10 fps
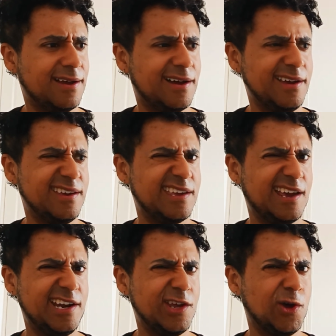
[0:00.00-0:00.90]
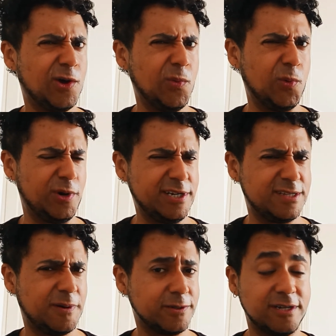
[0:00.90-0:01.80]
I kind of got worried
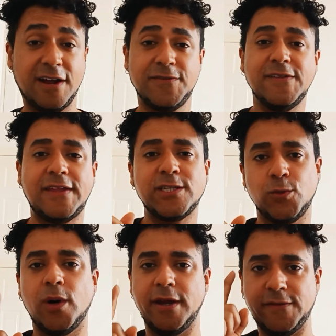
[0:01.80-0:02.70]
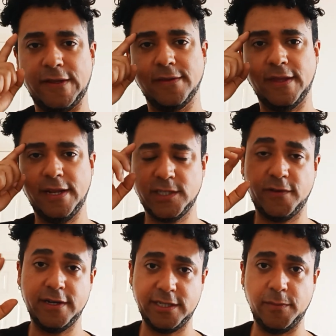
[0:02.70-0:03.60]
about her. I think that's why I think that it's
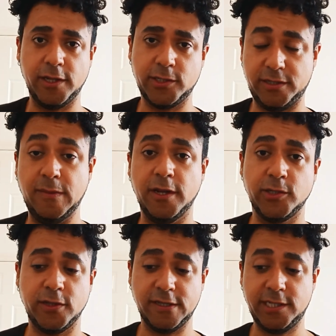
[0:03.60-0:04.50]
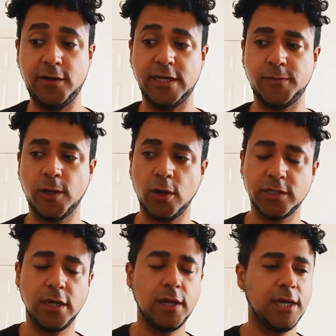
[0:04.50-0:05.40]
very similar to the series,
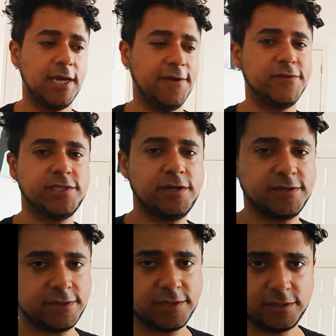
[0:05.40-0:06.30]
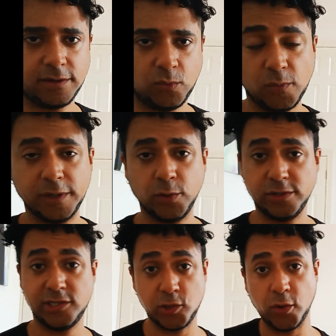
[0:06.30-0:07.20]
because in the series there's a woman
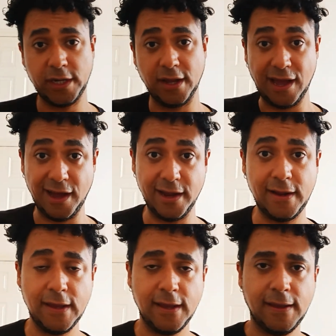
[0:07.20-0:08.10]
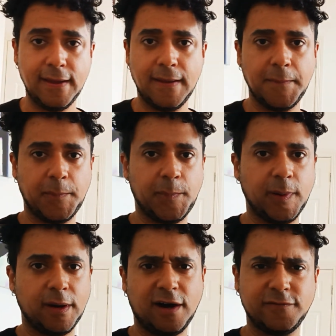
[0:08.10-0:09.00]
who's stalking a guy,
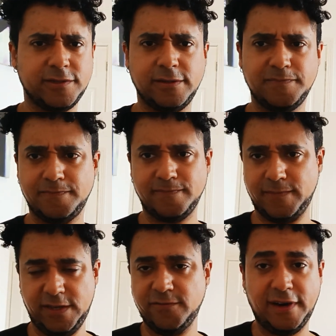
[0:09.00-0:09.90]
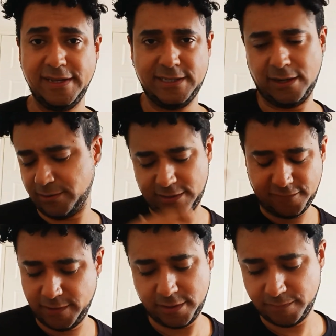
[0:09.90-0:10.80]
but after he finds out,
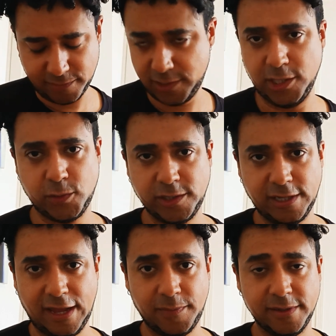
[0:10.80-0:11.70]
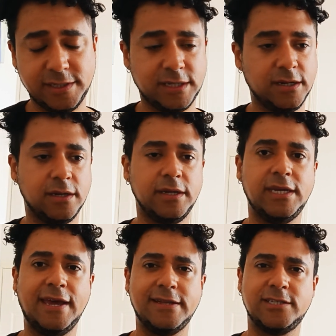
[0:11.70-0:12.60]
after the situation happens, he
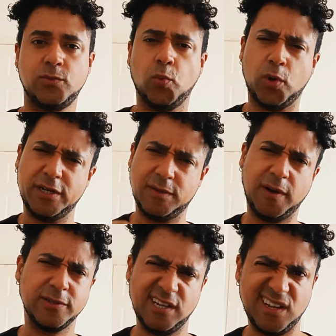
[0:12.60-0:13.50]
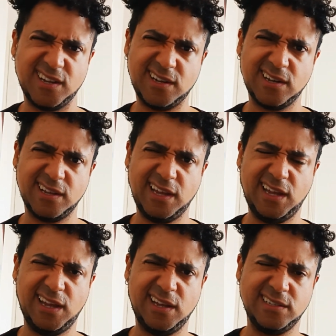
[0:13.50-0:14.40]
gets worried about her,
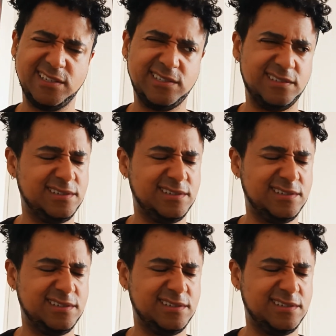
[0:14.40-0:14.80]
and